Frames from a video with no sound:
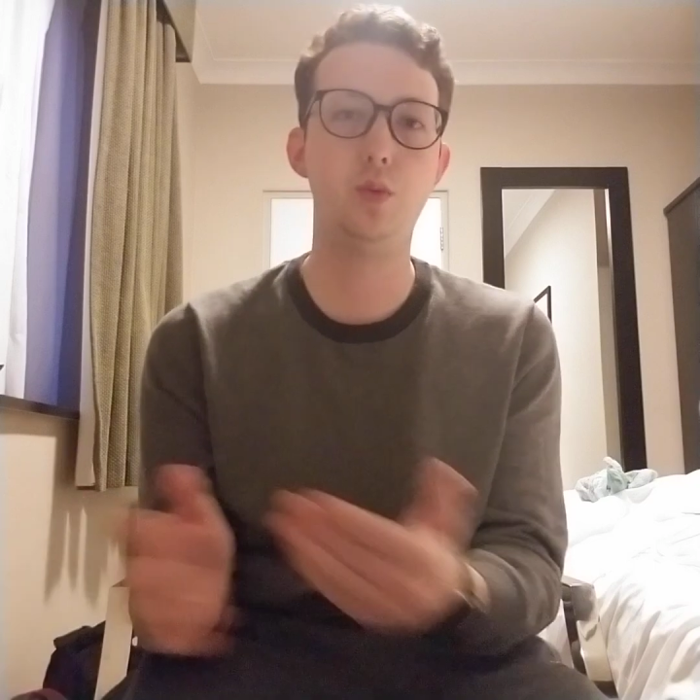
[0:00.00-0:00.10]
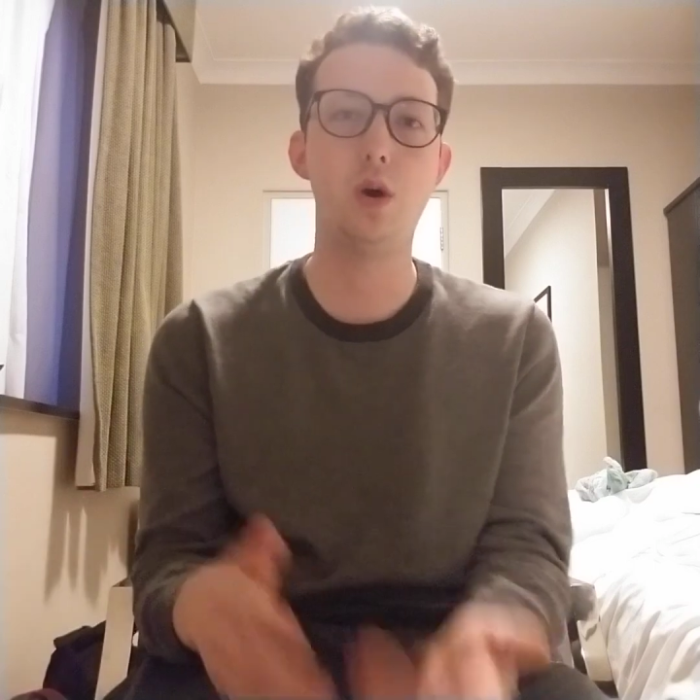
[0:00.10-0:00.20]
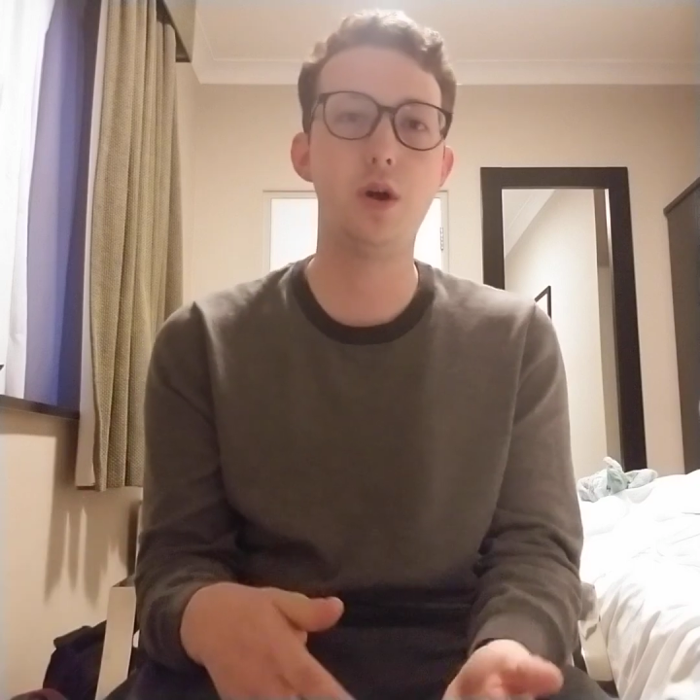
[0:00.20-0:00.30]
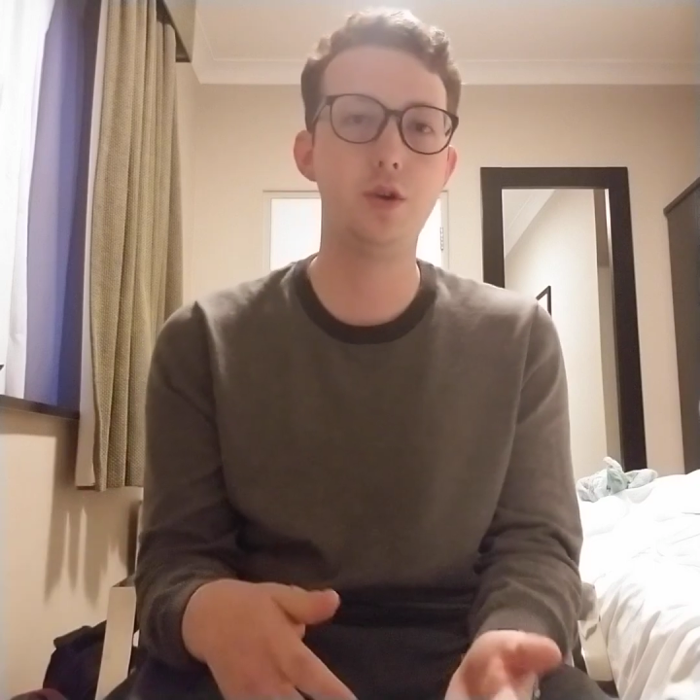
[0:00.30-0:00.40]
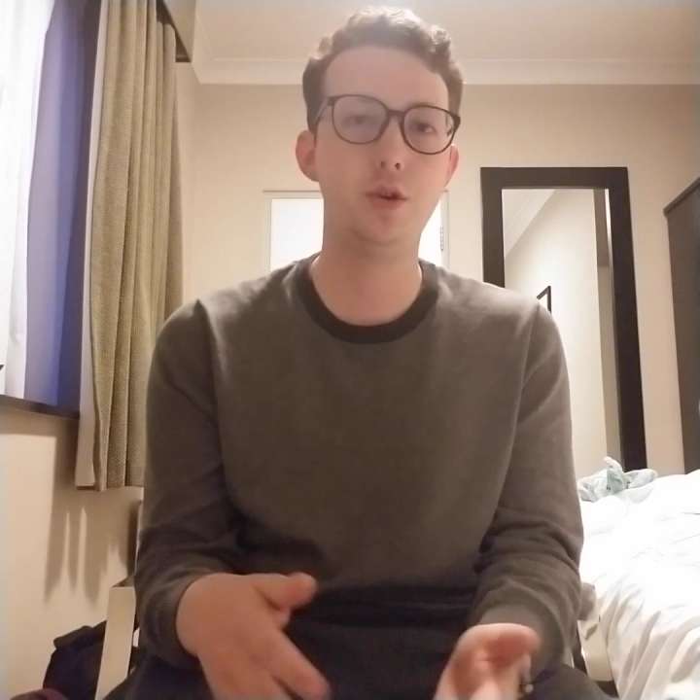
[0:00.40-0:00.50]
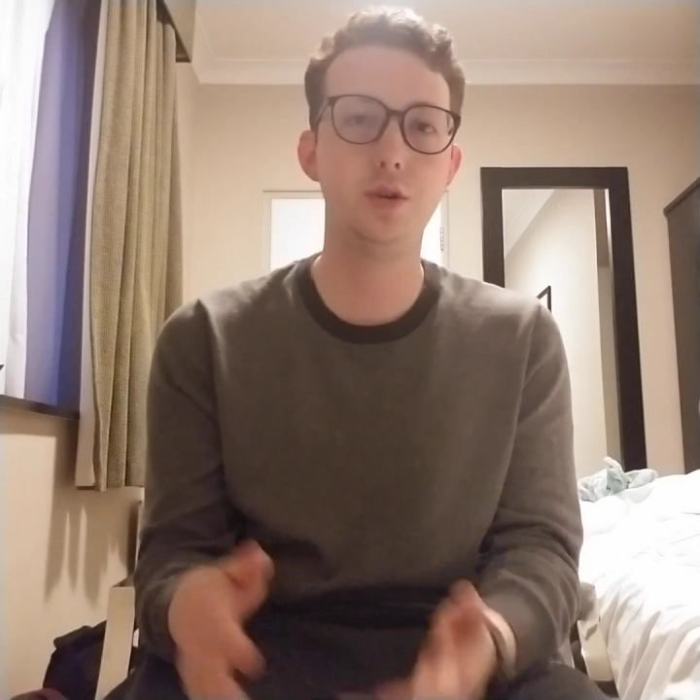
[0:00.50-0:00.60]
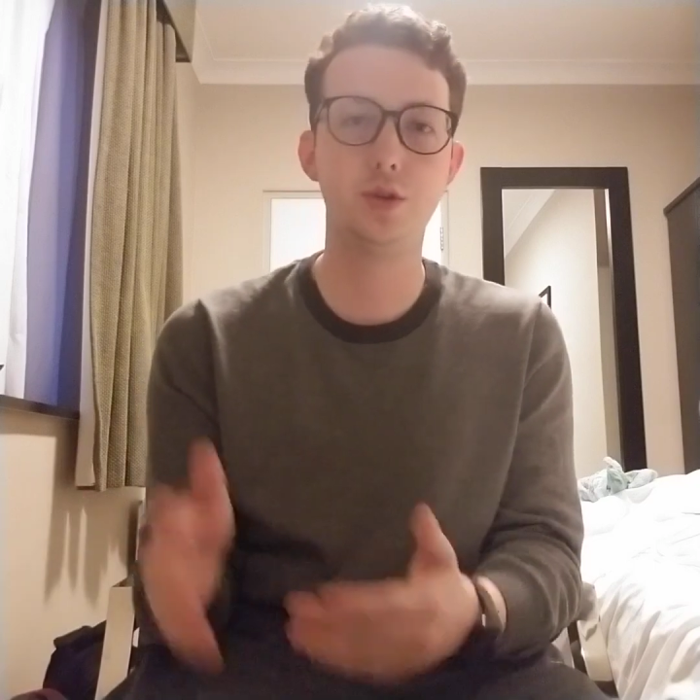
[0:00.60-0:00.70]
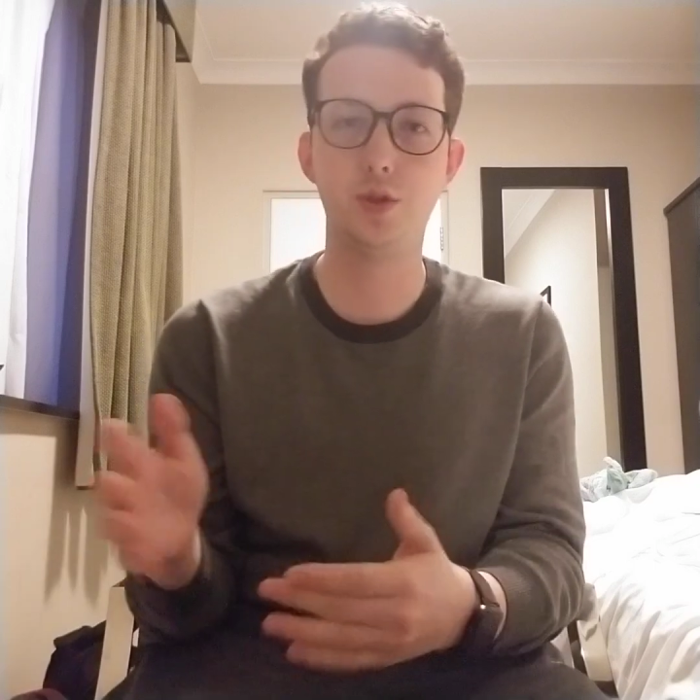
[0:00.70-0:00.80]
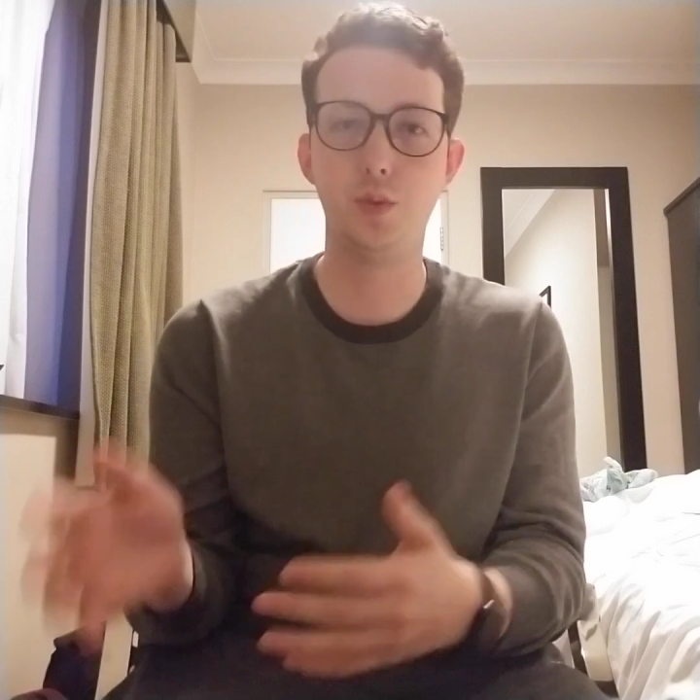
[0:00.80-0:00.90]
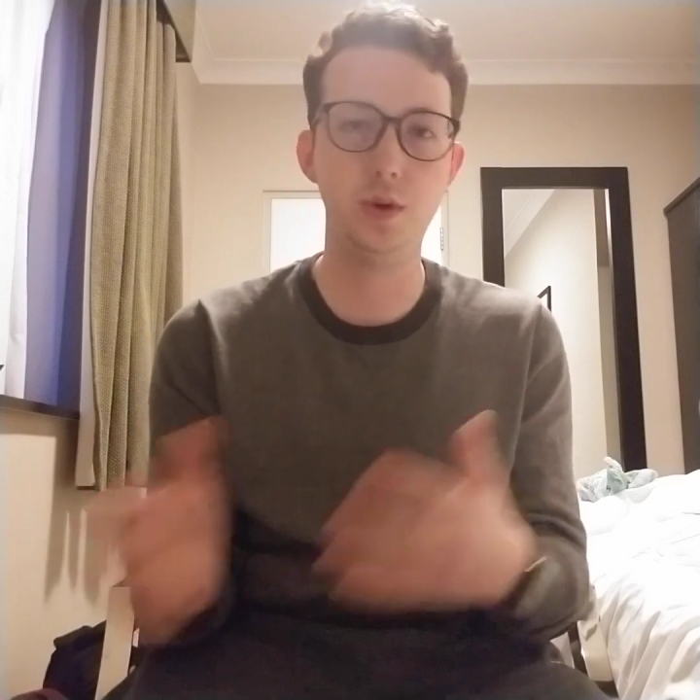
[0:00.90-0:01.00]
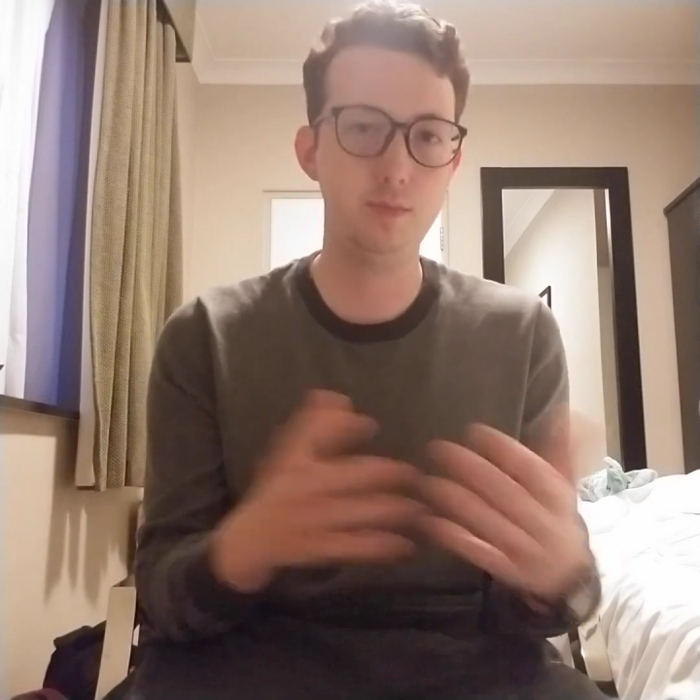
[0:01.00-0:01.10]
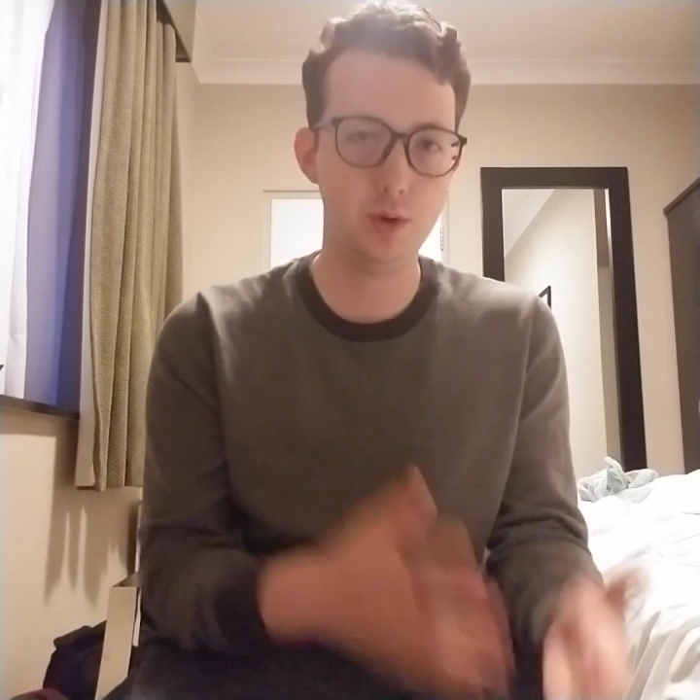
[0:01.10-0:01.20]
waters, 3